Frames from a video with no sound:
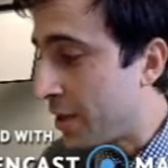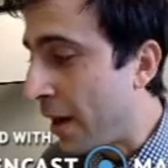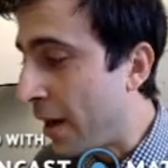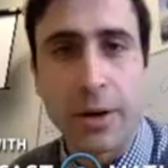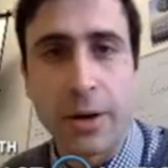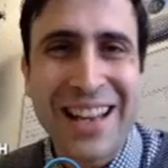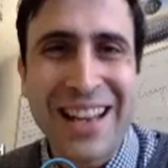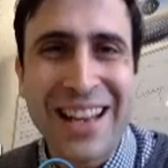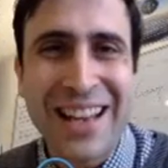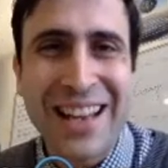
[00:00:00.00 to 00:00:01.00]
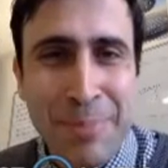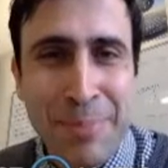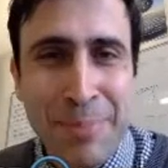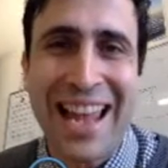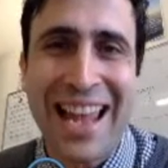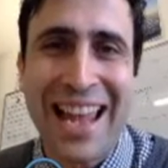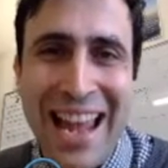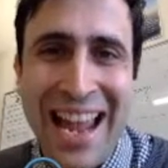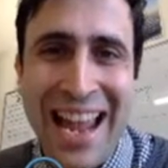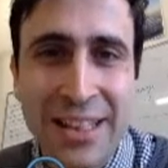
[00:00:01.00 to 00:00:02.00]
And basically, anything
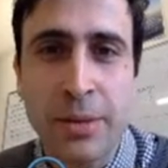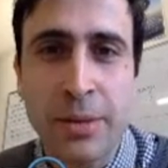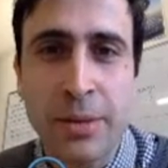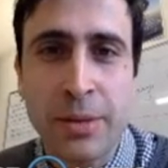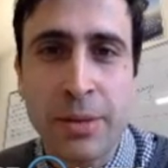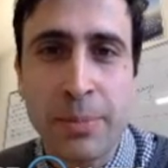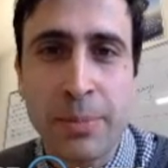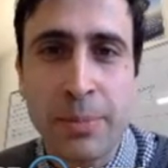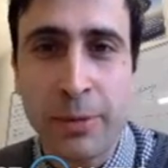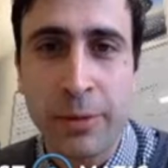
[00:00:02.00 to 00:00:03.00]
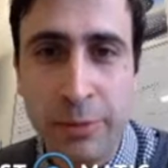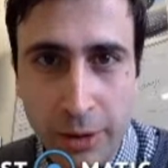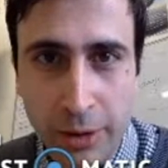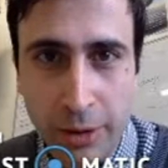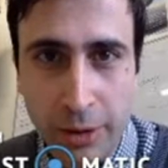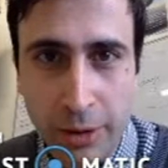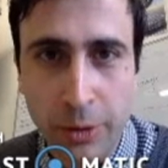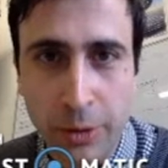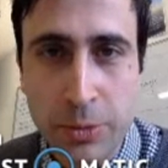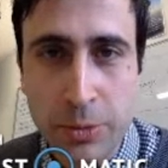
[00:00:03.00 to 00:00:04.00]
to the power of zero, according to this rule,
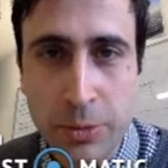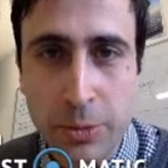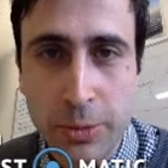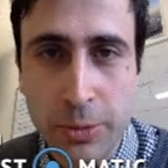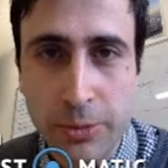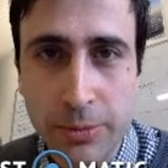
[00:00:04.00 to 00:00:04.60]
equals one.